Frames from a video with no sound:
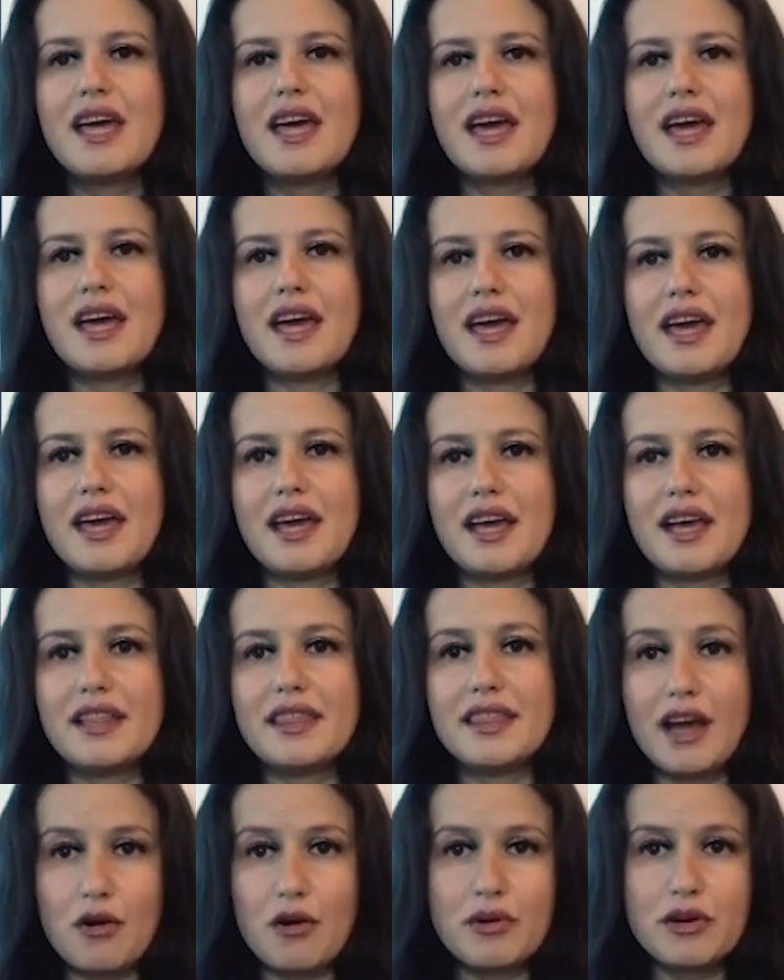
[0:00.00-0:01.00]
And
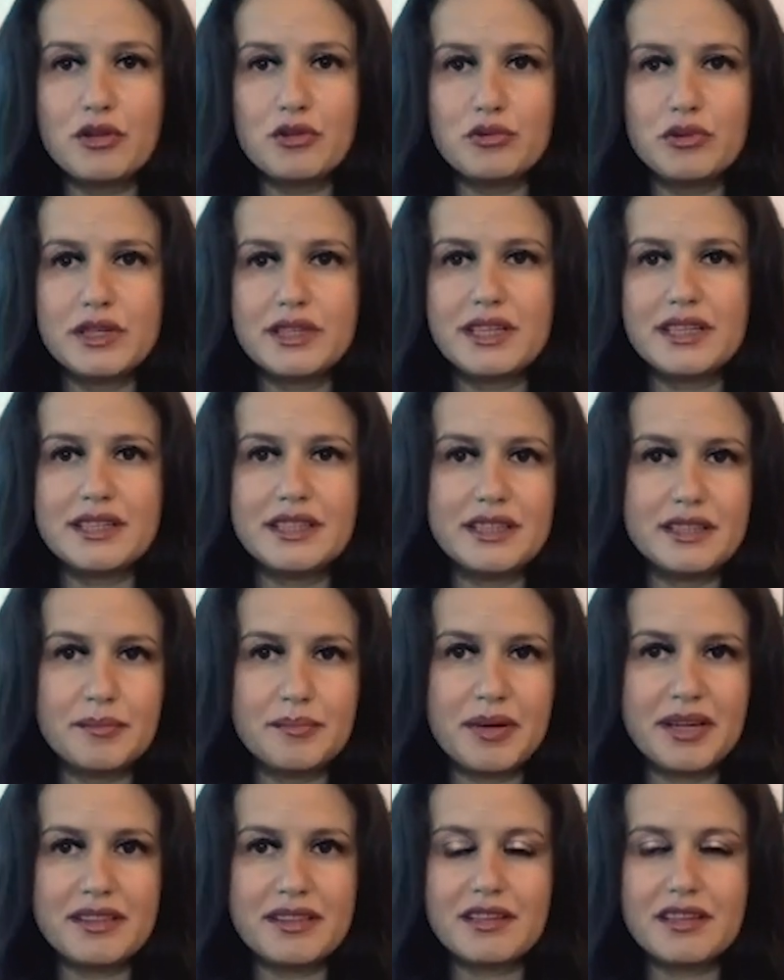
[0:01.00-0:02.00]
now we're doing an
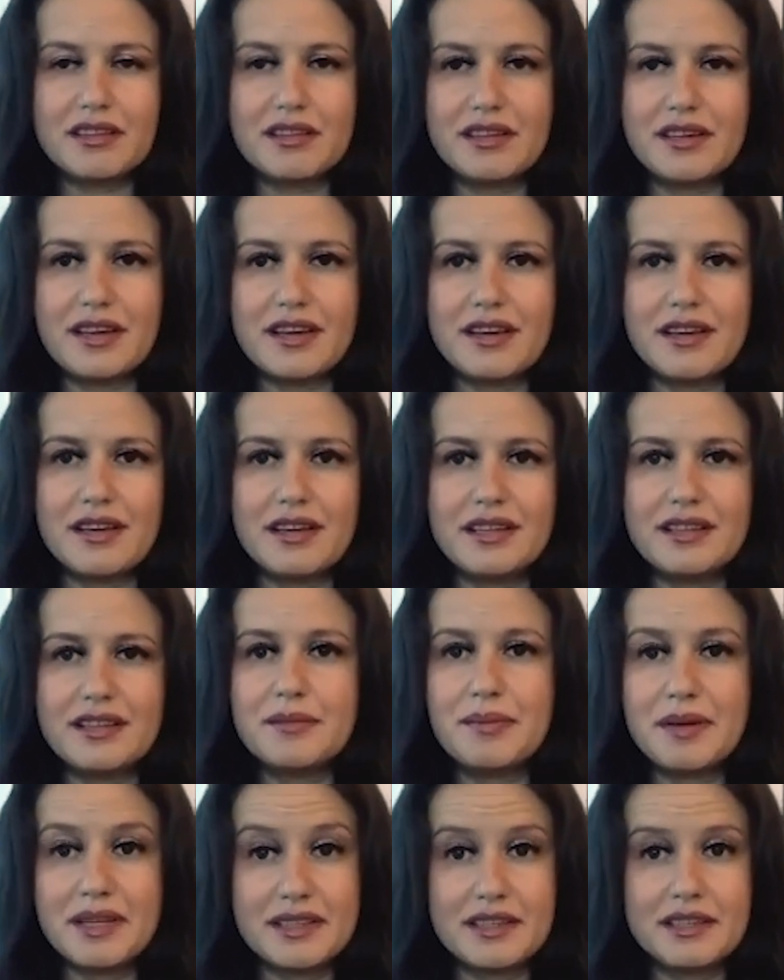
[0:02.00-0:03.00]

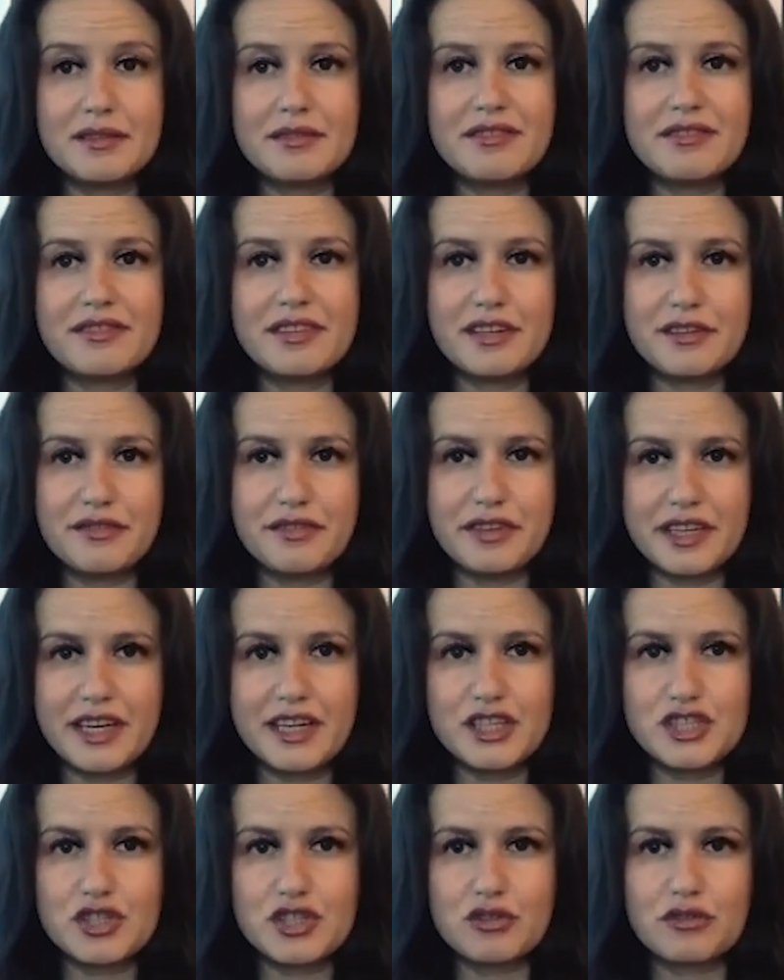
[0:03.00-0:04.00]
independent
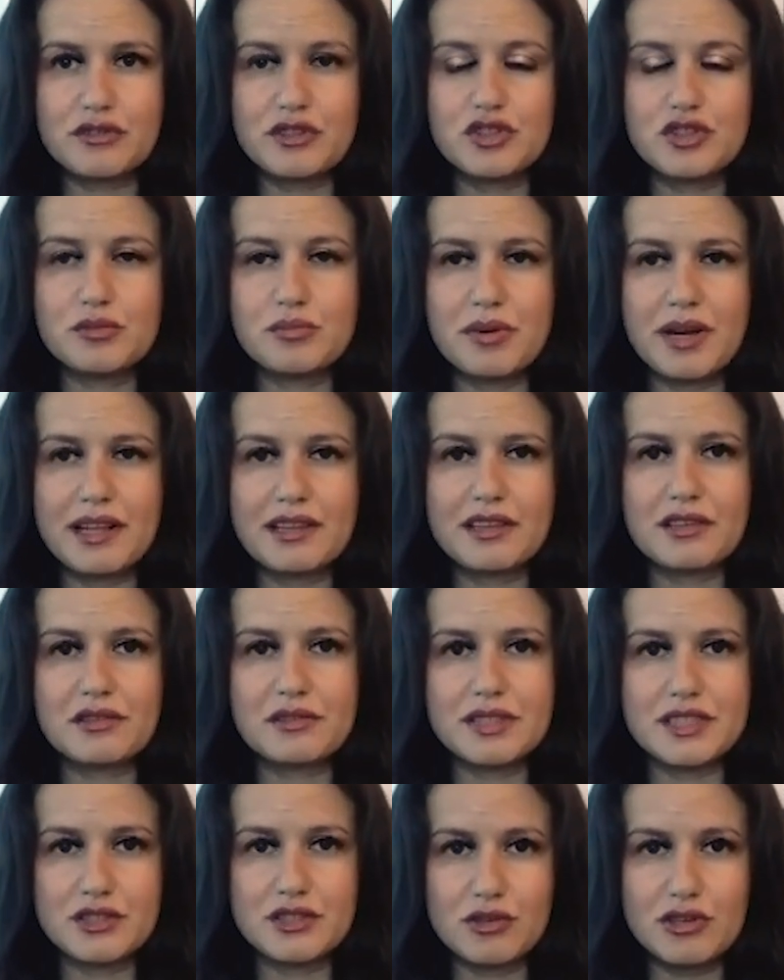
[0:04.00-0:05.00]
verification of the Gibraltar
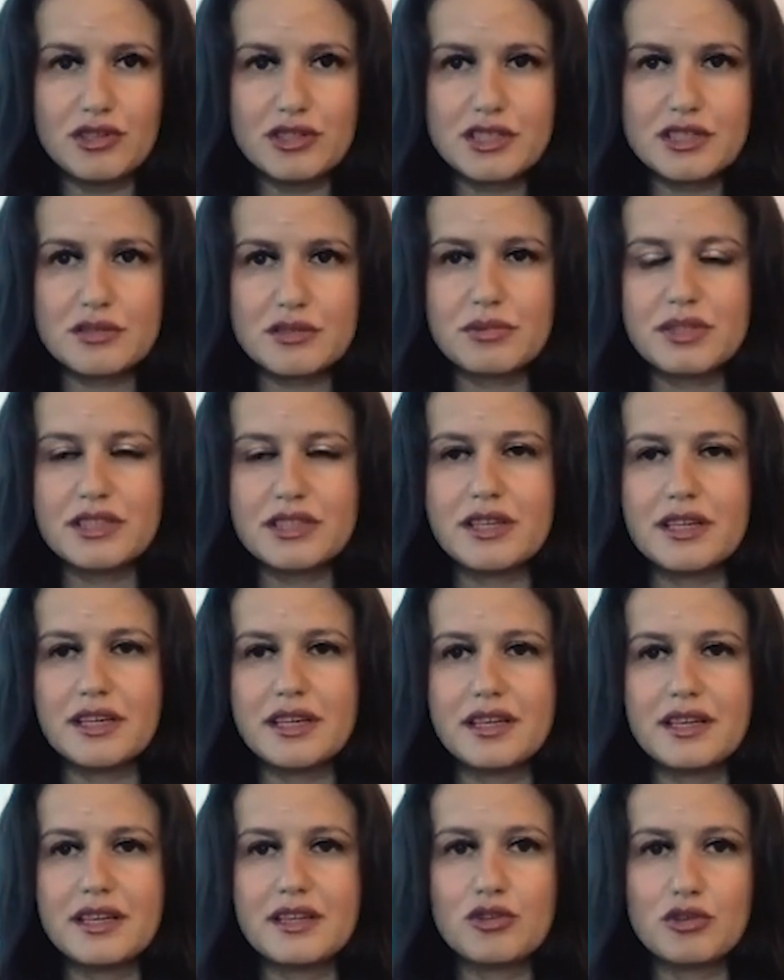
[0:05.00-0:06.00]
results with
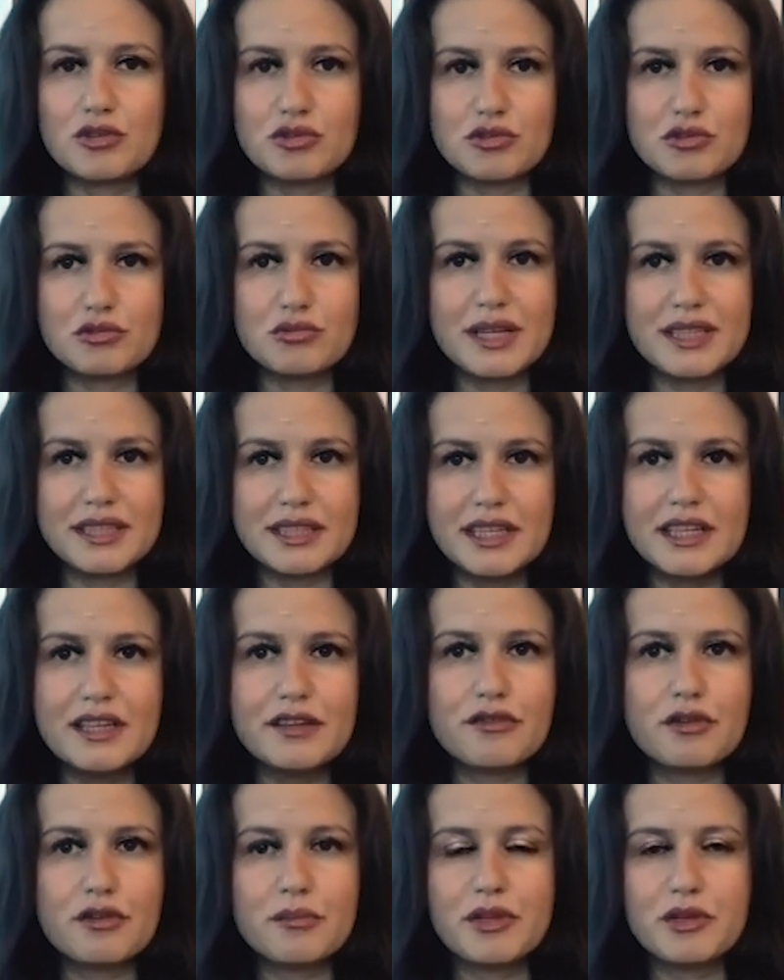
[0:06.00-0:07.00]
Dr. Wang Li
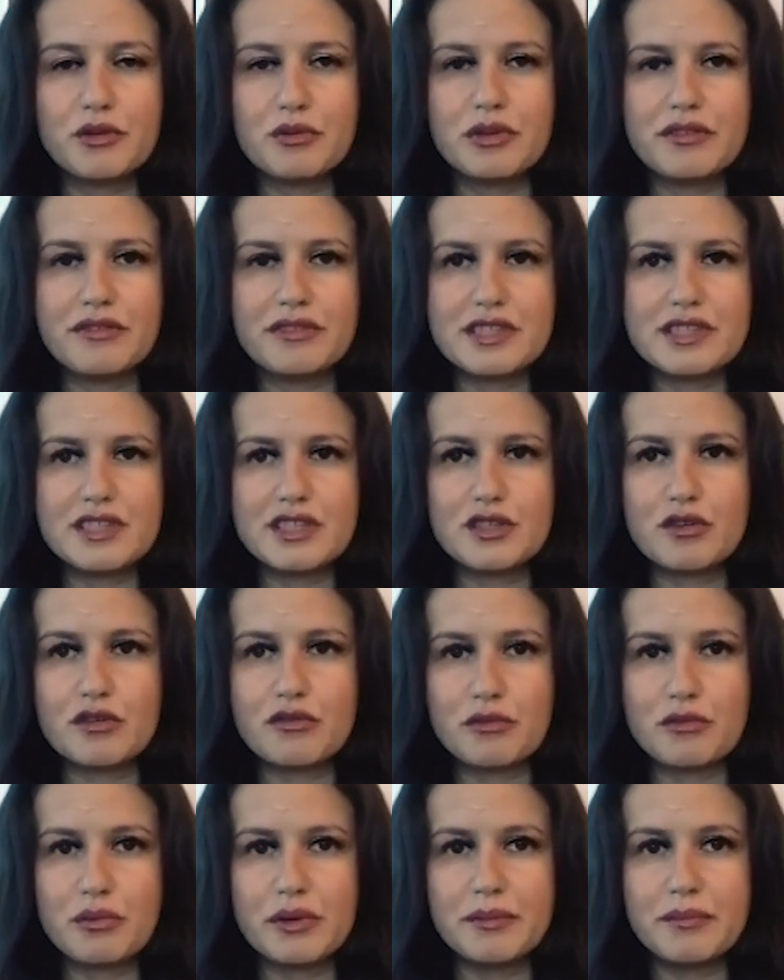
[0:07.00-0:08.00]
from the University of
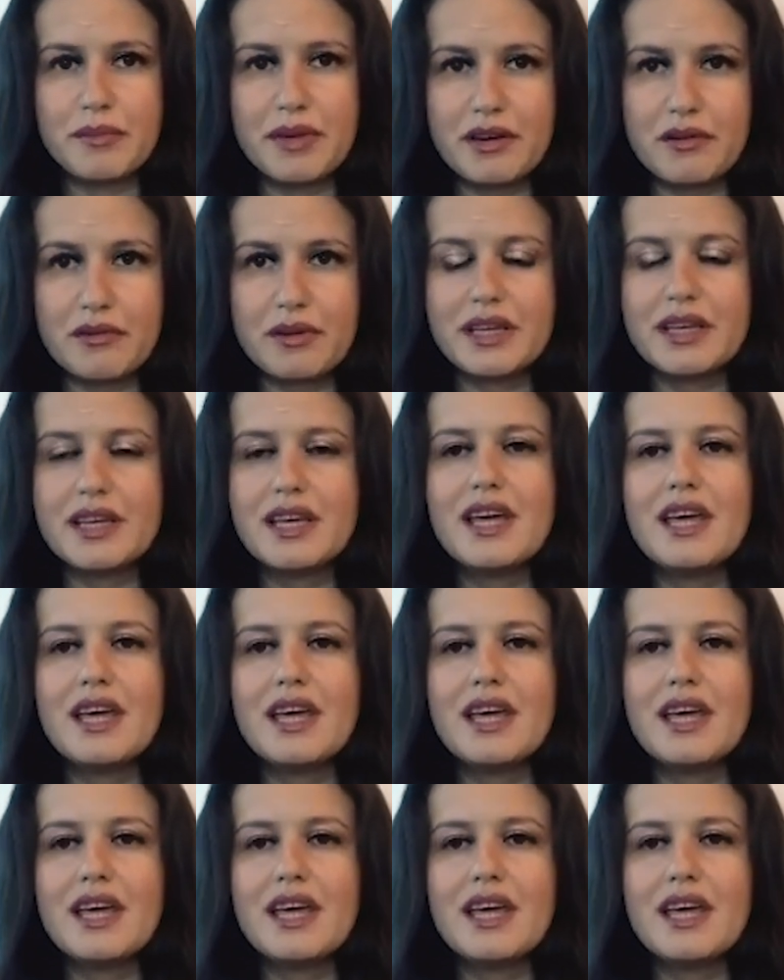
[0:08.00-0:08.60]
Queen Mary.